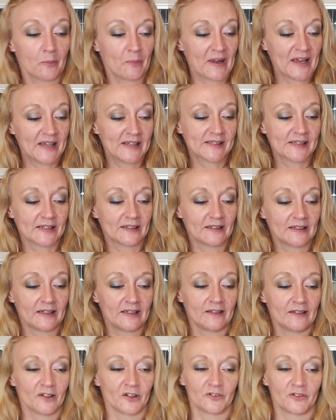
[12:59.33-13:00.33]
basically,
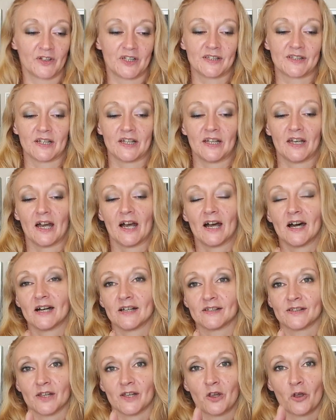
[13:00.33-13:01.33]
lovelies, it
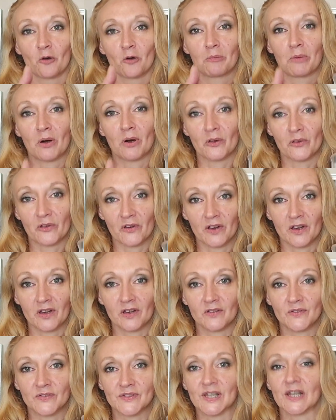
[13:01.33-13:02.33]
has your
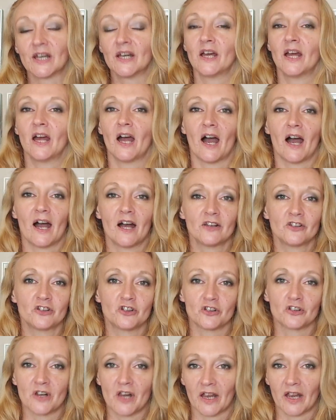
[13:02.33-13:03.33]
positives and
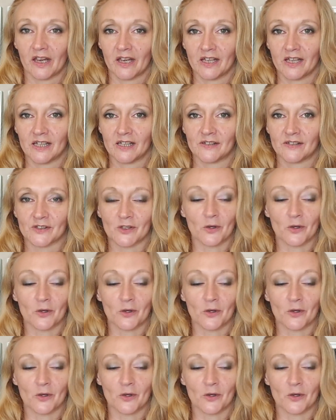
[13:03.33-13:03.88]
your negatives